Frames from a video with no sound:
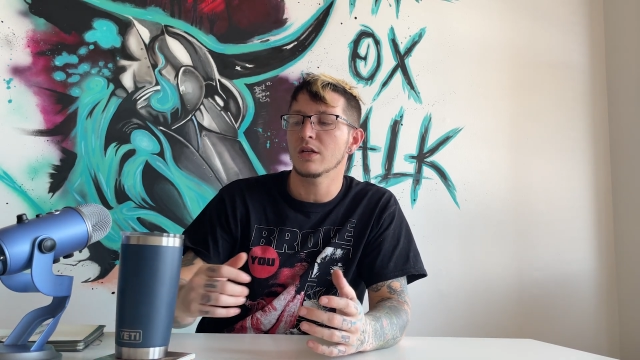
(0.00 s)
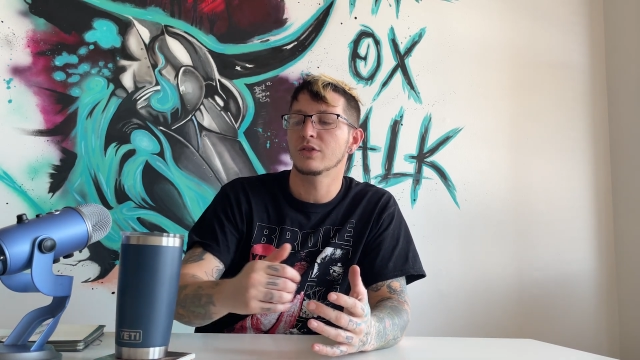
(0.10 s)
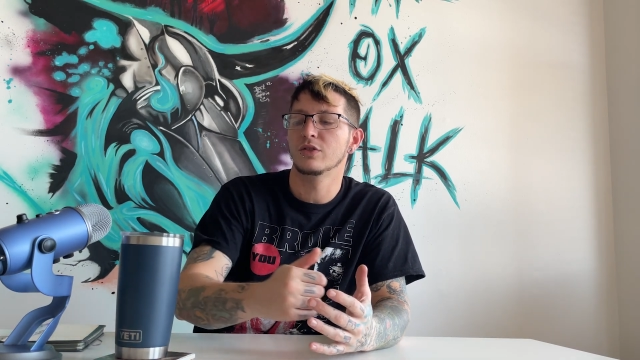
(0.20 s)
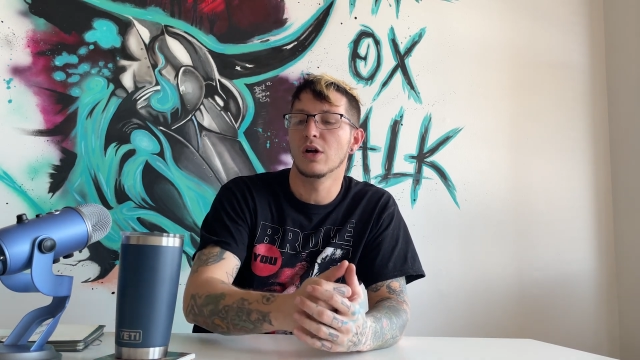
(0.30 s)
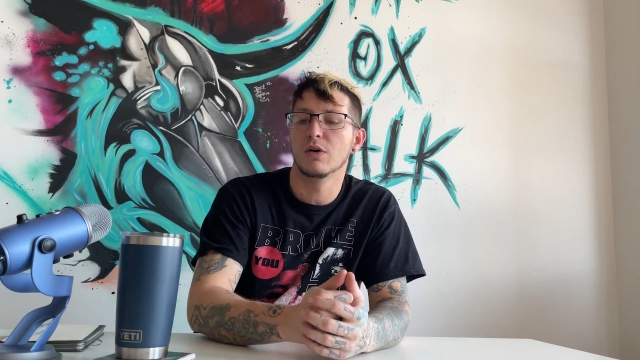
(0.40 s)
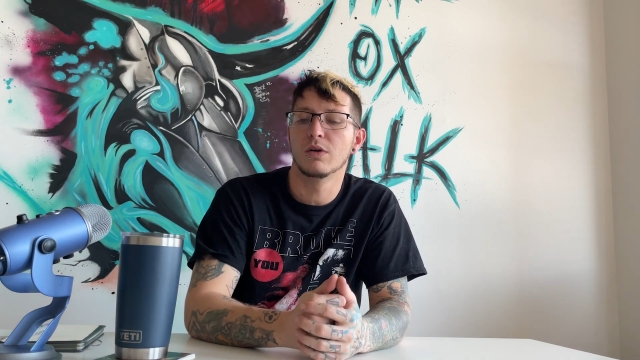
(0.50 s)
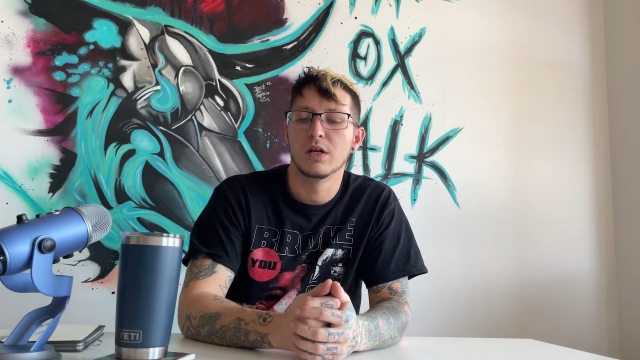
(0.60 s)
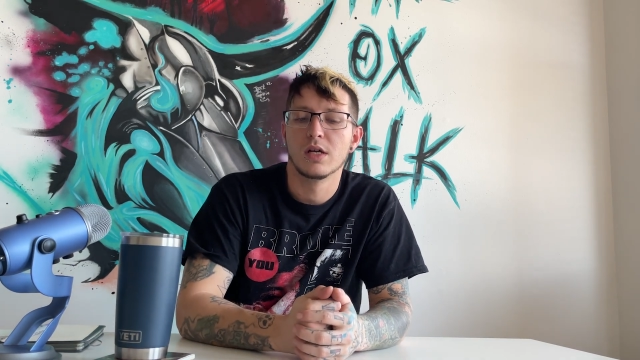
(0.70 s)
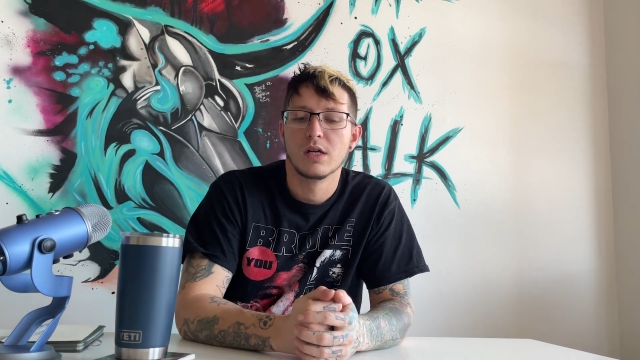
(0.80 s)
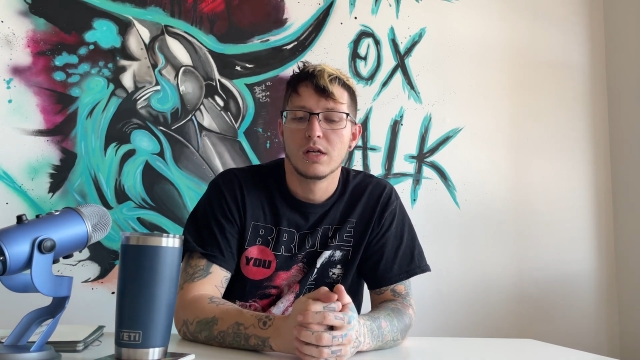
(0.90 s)
So,
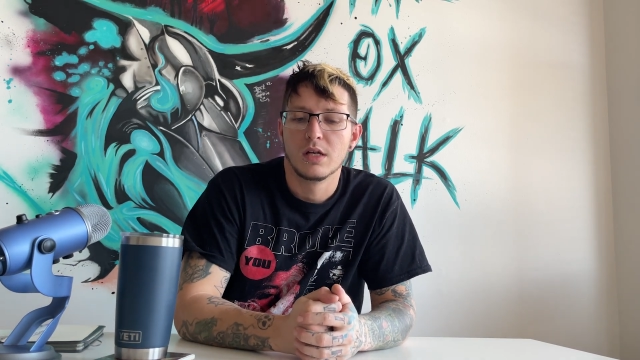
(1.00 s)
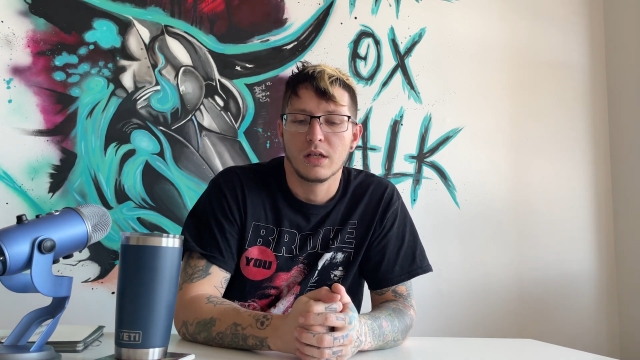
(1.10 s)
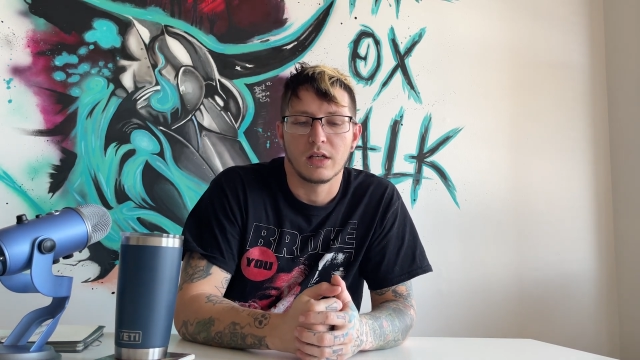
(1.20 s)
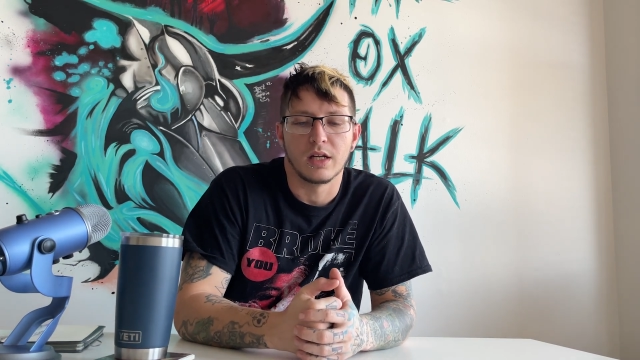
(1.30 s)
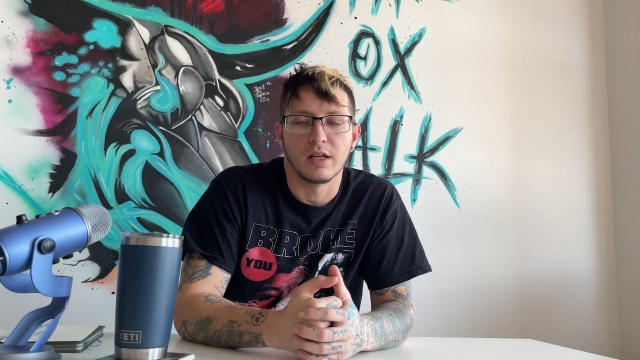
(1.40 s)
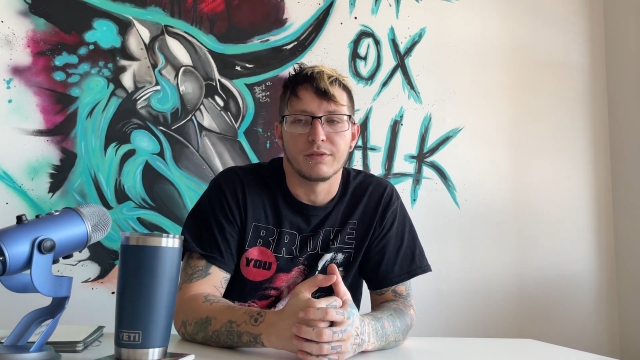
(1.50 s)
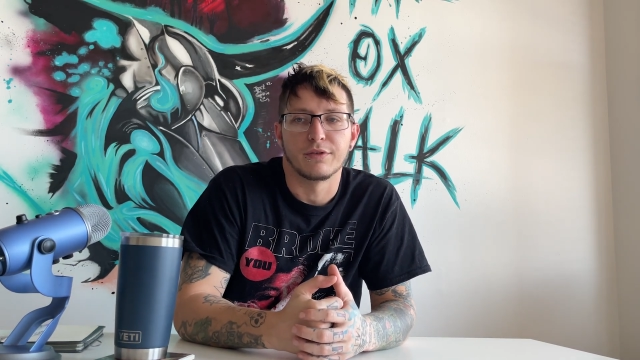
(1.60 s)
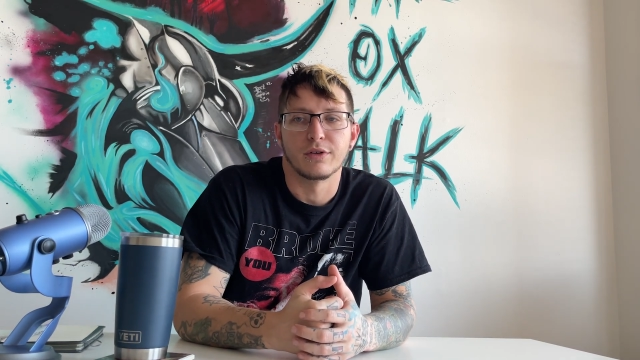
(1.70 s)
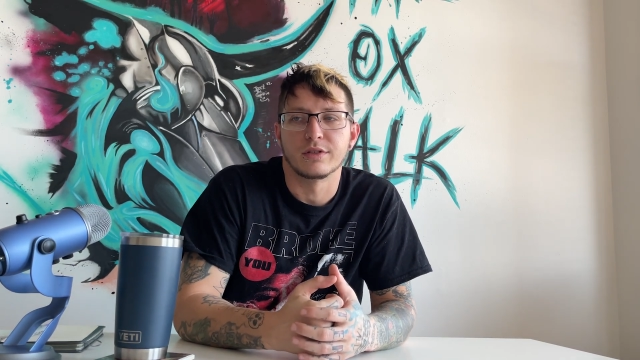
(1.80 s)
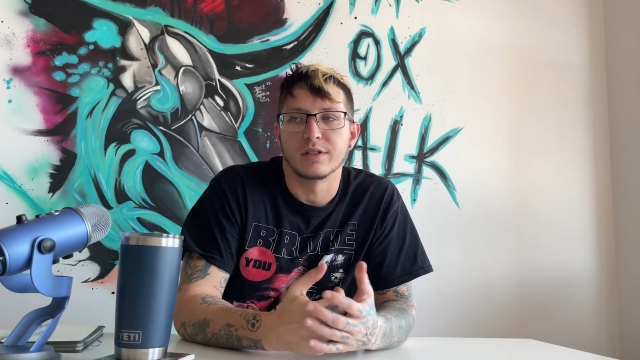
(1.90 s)
getting
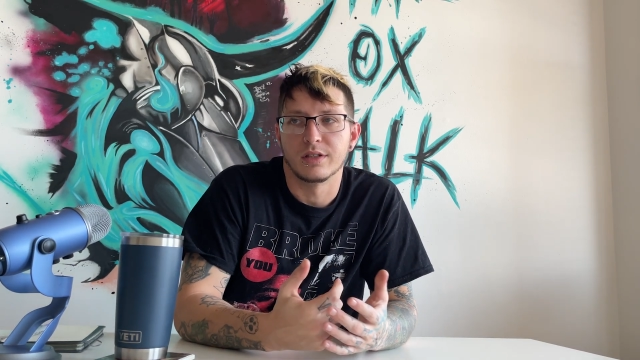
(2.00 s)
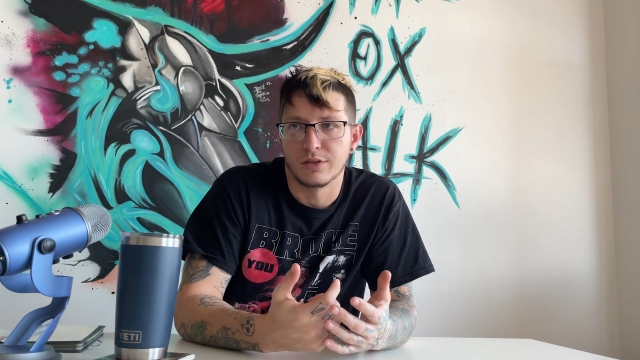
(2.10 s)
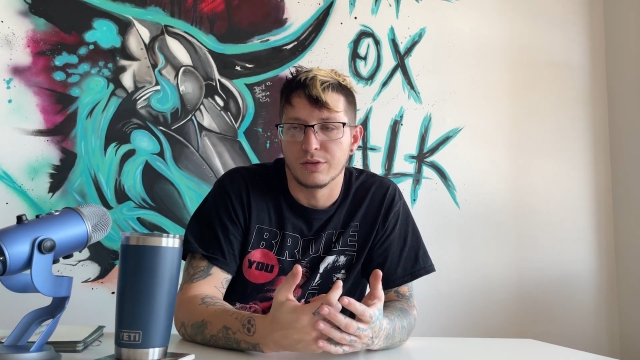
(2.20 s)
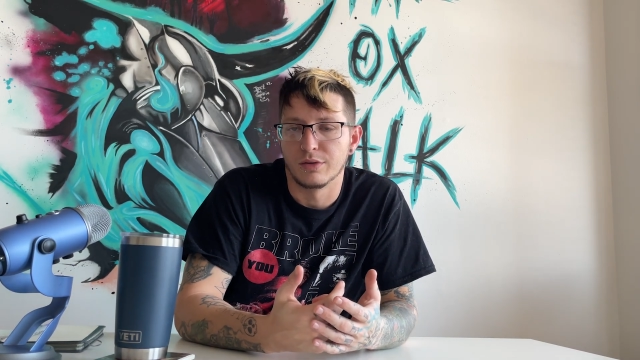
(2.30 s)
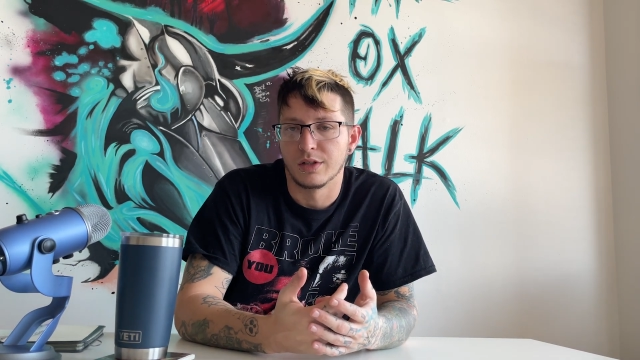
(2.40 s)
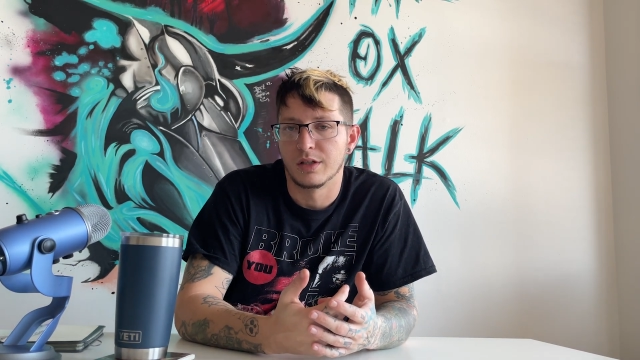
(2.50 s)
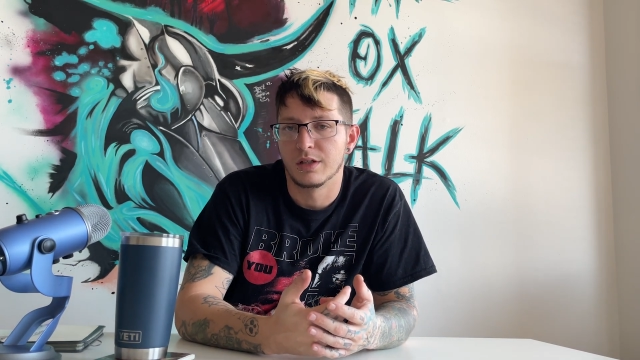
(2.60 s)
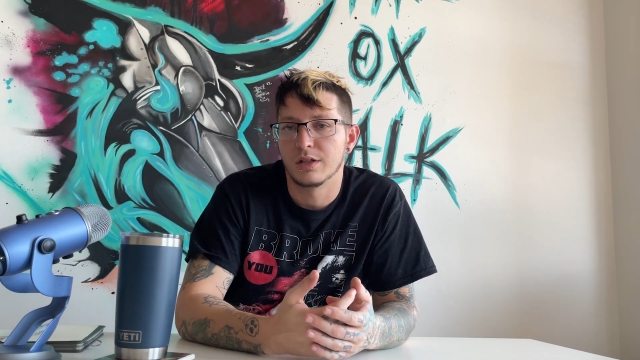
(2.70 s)
first into it.